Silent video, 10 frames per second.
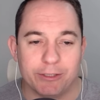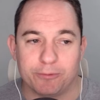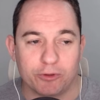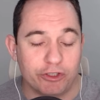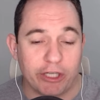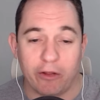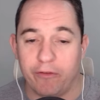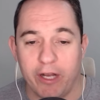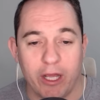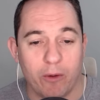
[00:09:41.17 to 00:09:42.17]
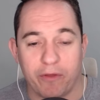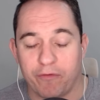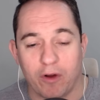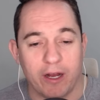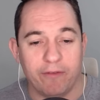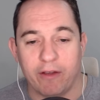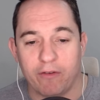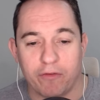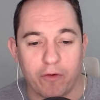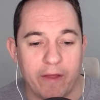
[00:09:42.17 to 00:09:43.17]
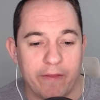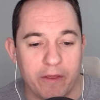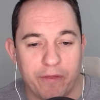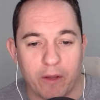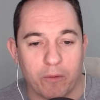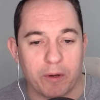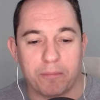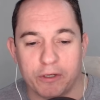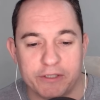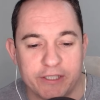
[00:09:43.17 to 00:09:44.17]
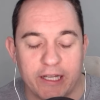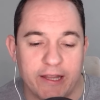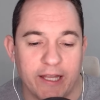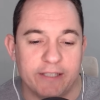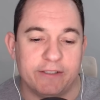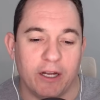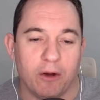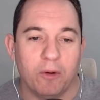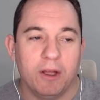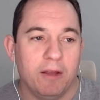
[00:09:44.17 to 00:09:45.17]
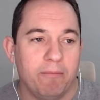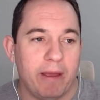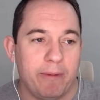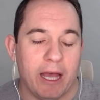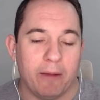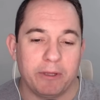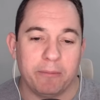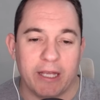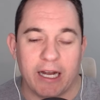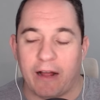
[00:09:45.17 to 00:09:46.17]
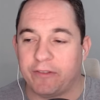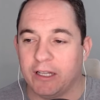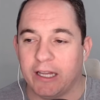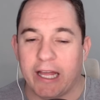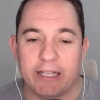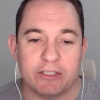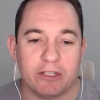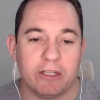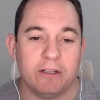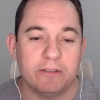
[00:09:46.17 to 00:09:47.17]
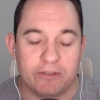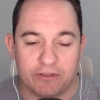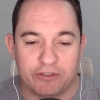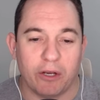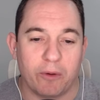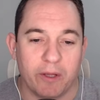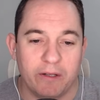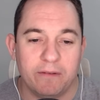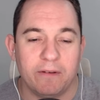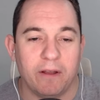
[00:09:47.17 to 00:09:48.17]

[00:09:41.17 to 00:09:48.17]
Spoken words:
Share the video with a friend. If you have a friend that you think would appreciate this, you know, maybe help them get off the ledge a little. Just joking.